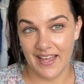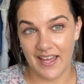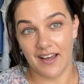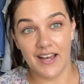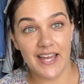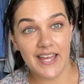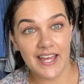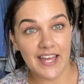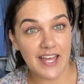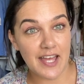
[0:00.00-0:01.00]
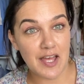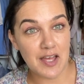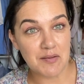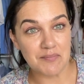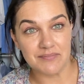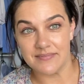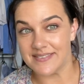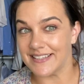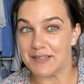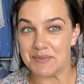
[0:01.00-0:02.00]
I am
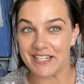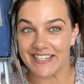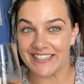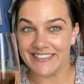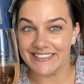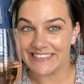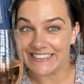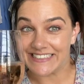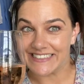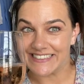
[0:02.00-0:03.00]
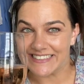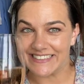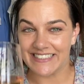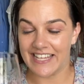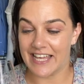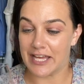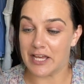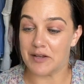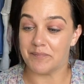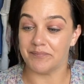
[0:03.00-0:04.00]
celebrating
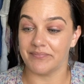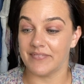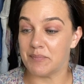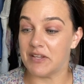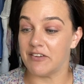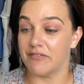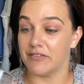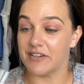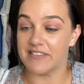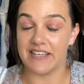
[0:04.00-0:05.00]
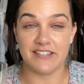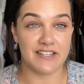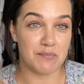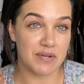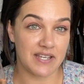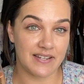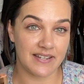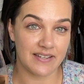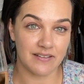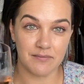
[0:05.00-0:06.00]
a bit of rosé champagne
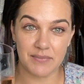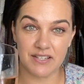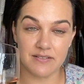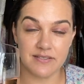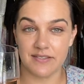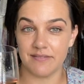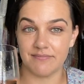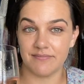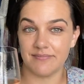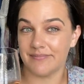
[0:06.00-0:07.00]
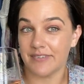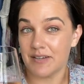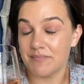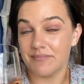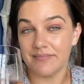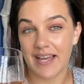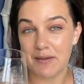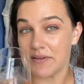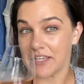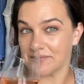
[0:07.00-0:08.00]
here because I'm
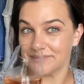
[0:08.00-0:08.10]
happy.